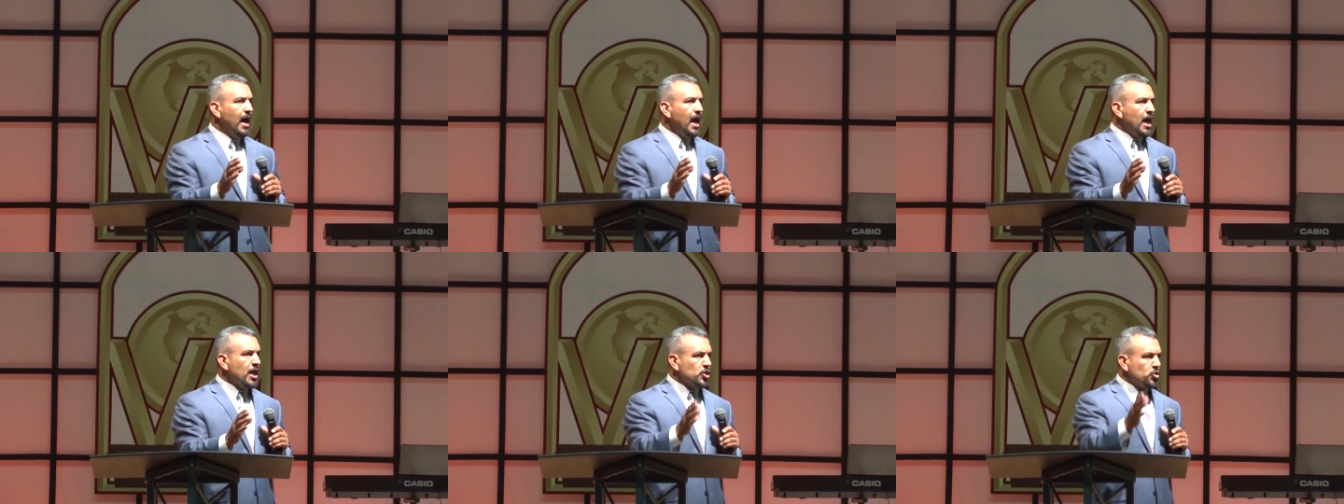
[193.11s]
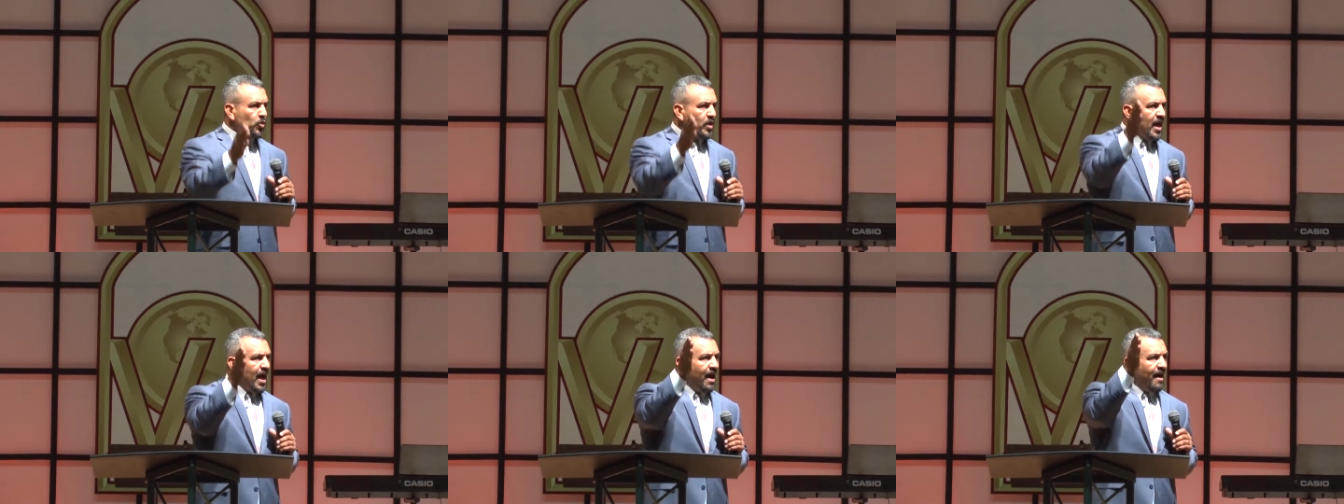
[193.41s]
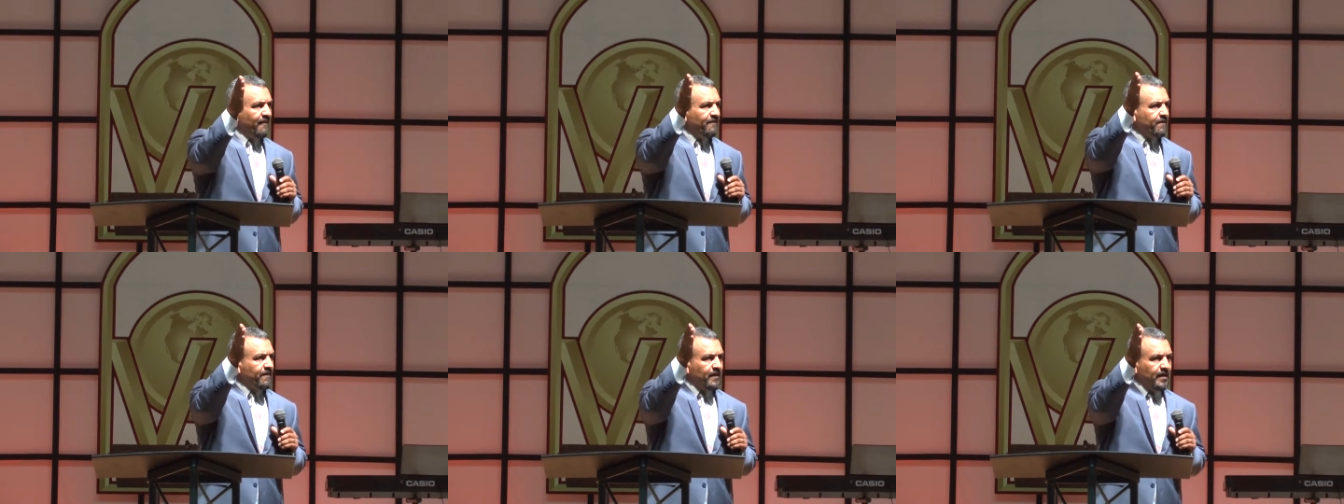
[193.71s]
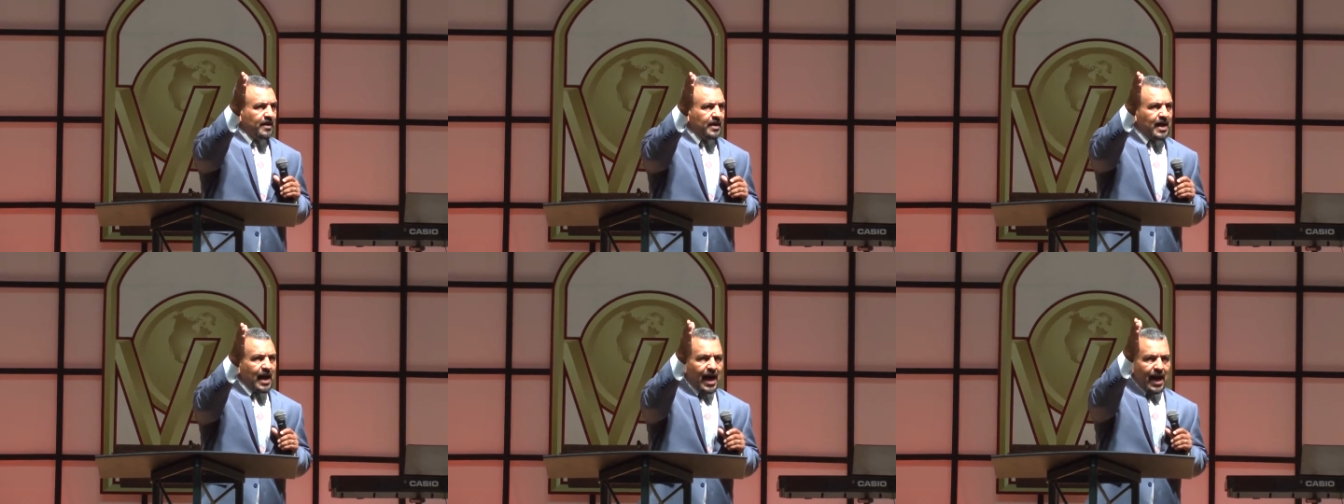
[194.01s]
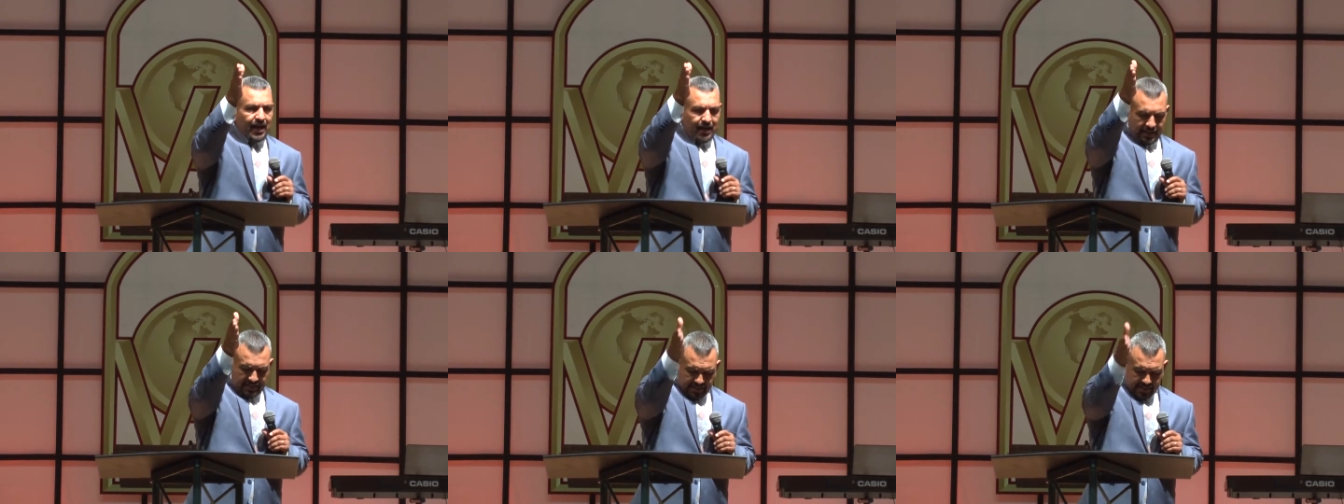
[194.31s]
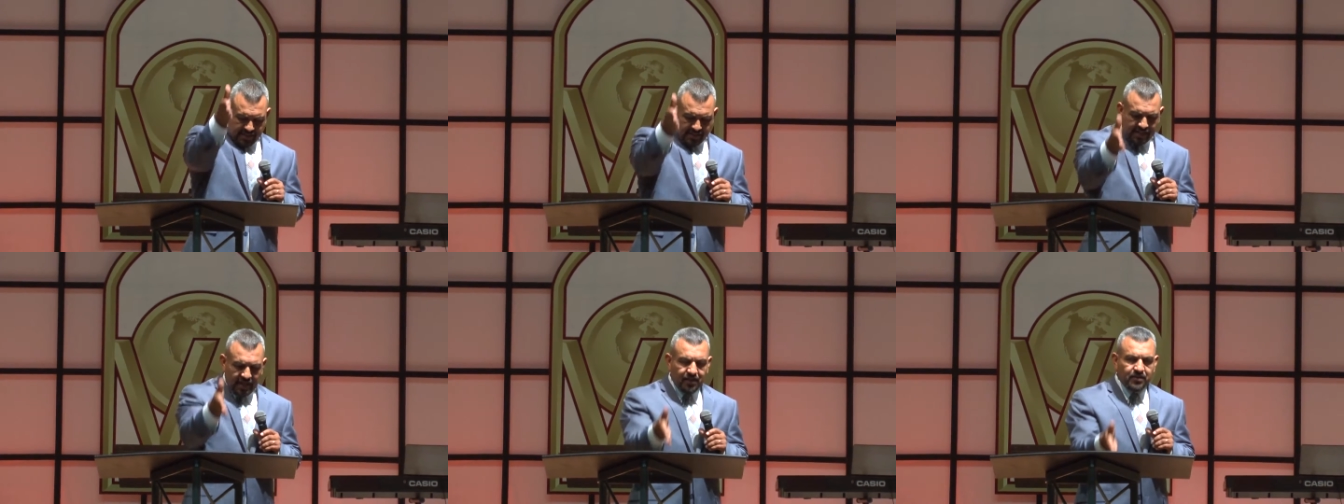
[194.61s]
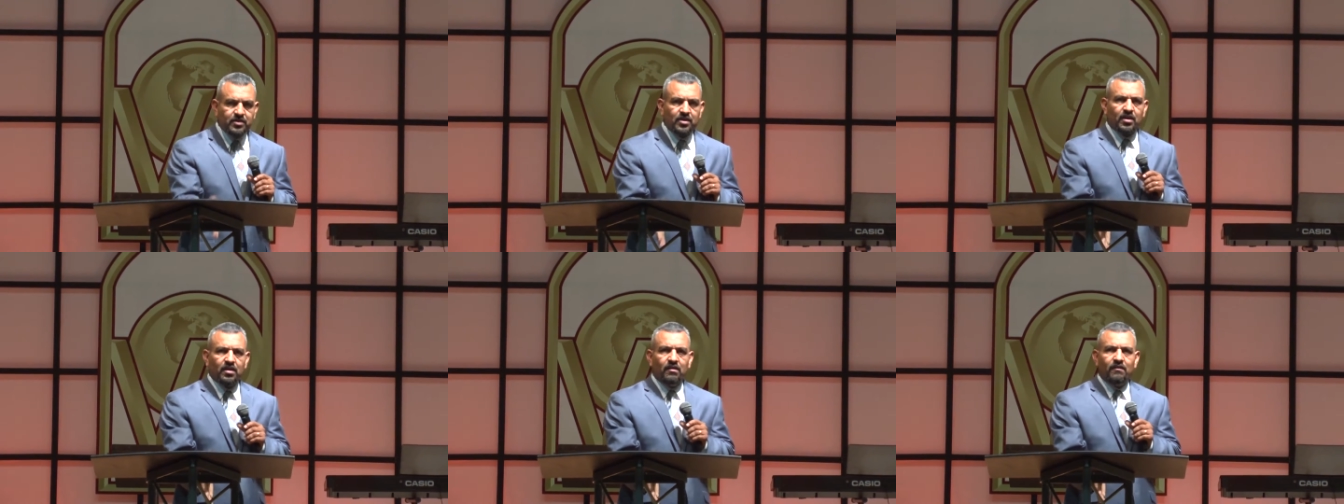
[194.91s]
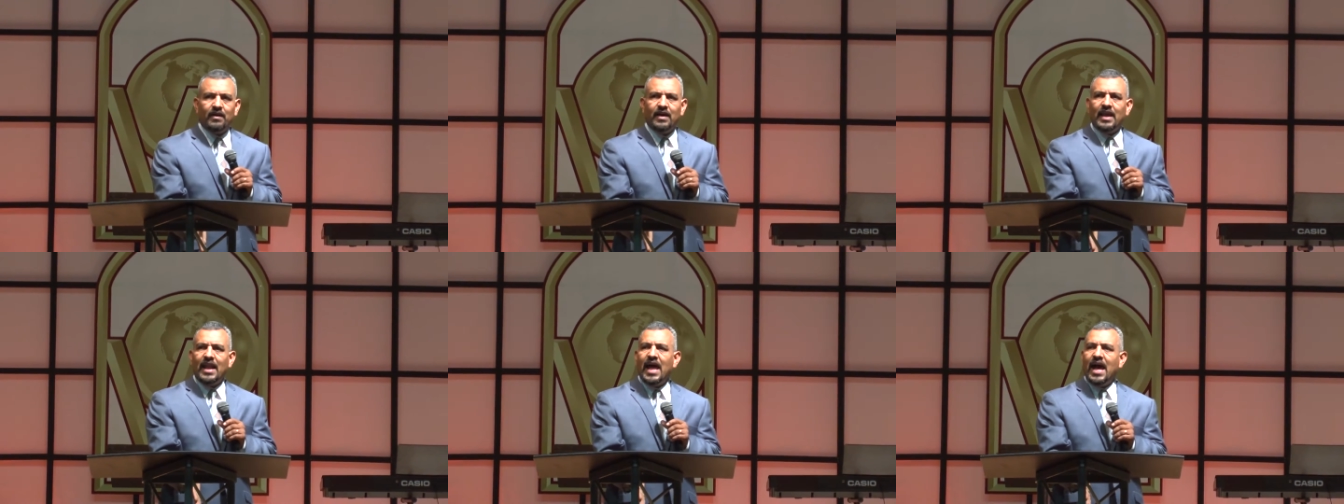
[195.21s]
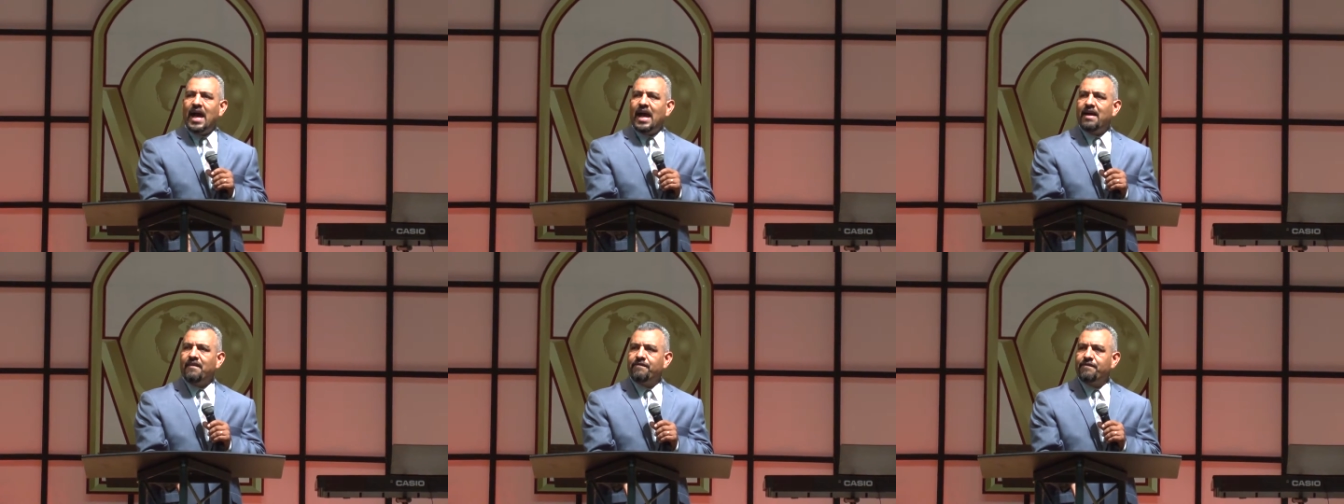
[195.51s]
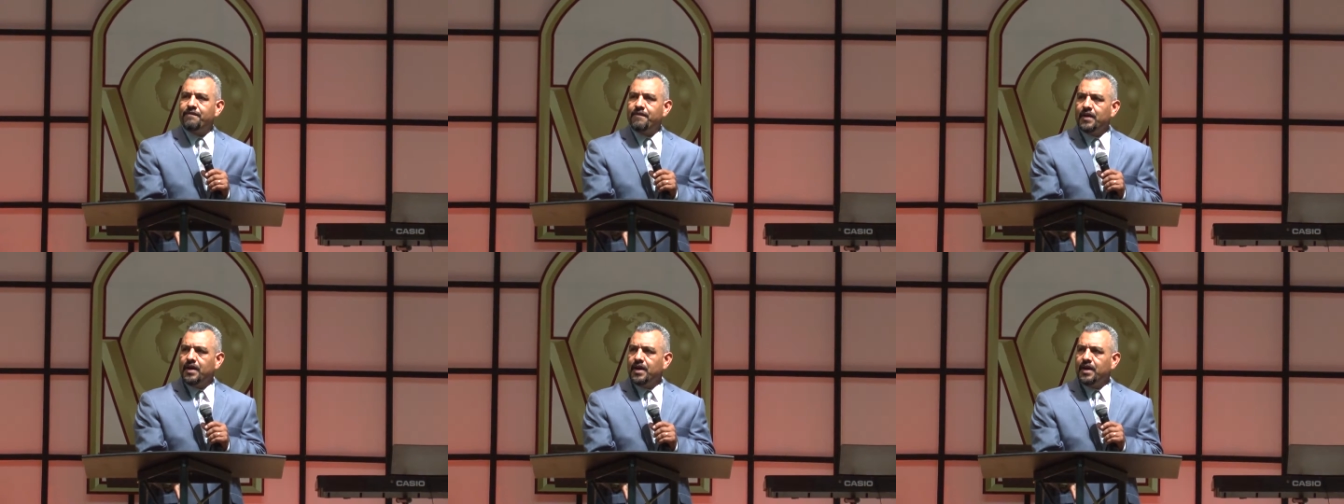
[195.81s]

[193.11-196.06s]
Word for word: As we have God at the center of our life,